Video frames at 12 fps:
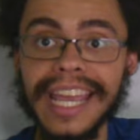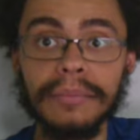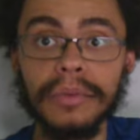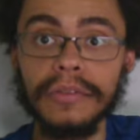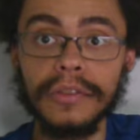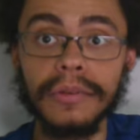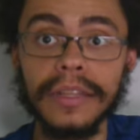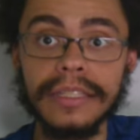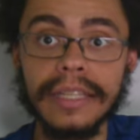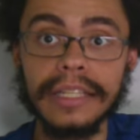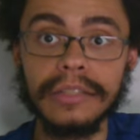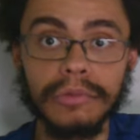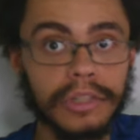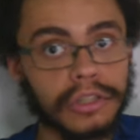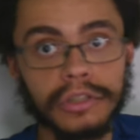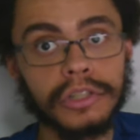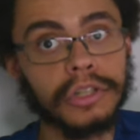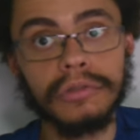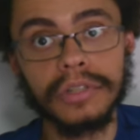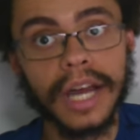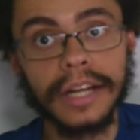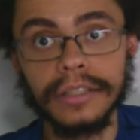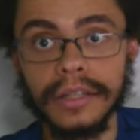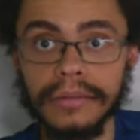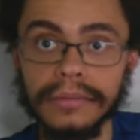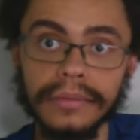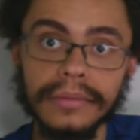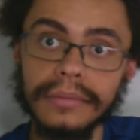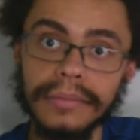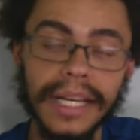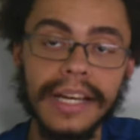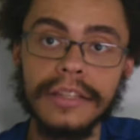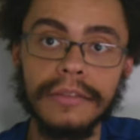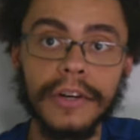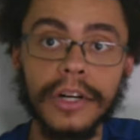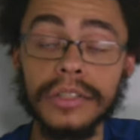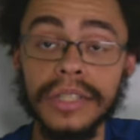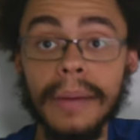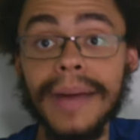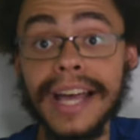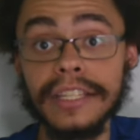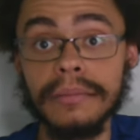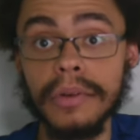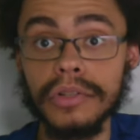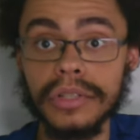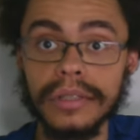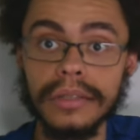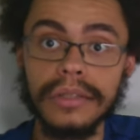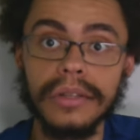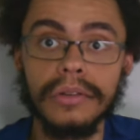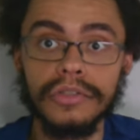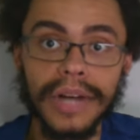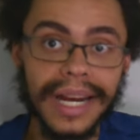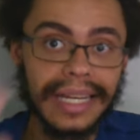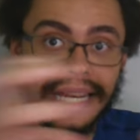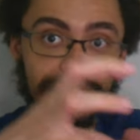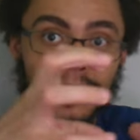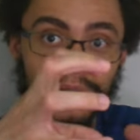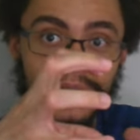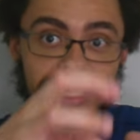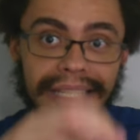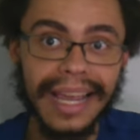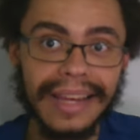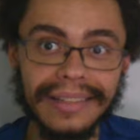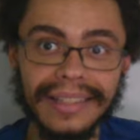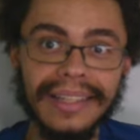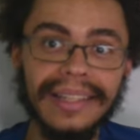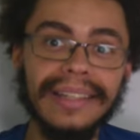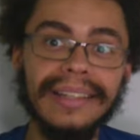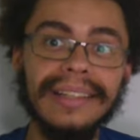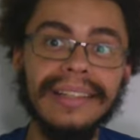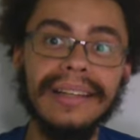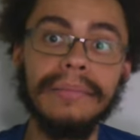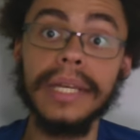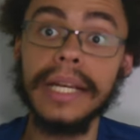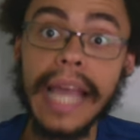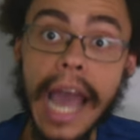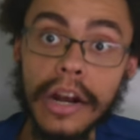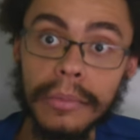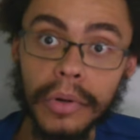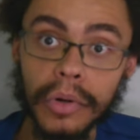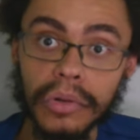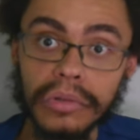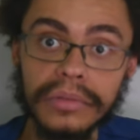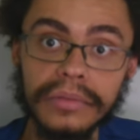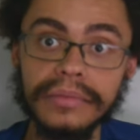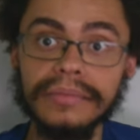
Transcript: than capable of doing these things. We just choose not to because of our dumbass emotions. So try to keep those contained. Be accountable.